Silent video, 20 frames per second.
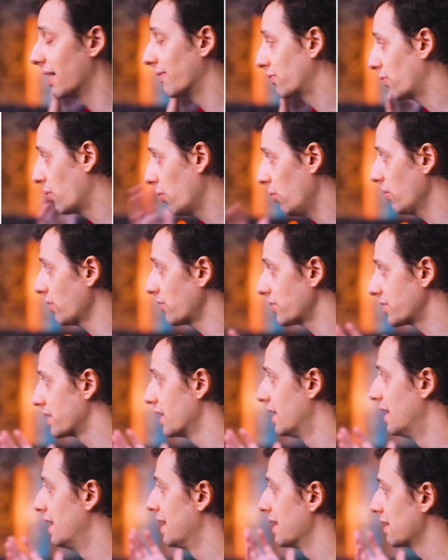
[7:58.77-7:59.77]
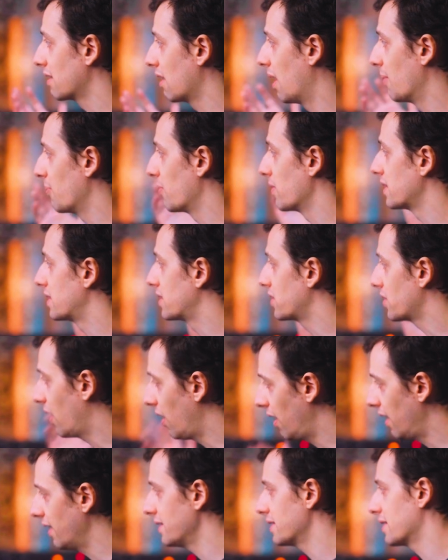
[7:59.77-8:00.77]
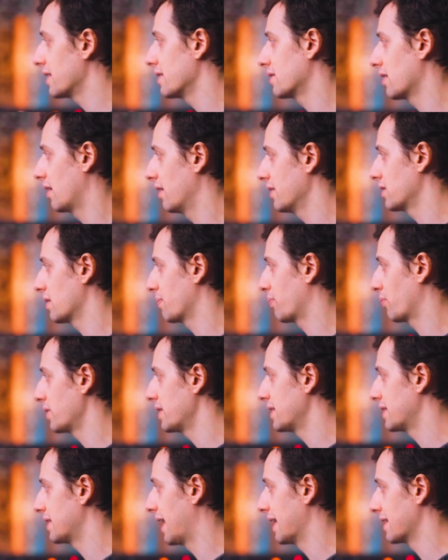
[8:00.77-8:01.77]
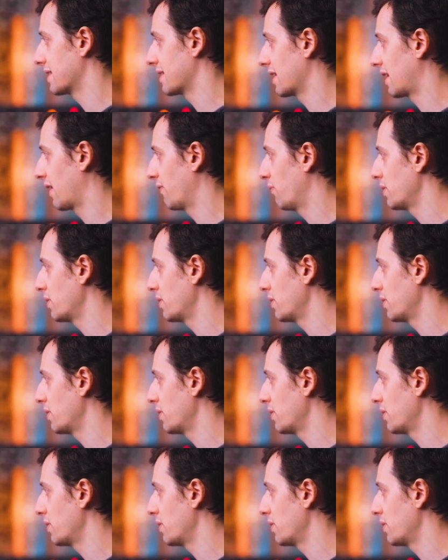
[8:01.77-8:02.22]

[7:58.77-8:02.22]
of course, come with tons and tons of presets. Like if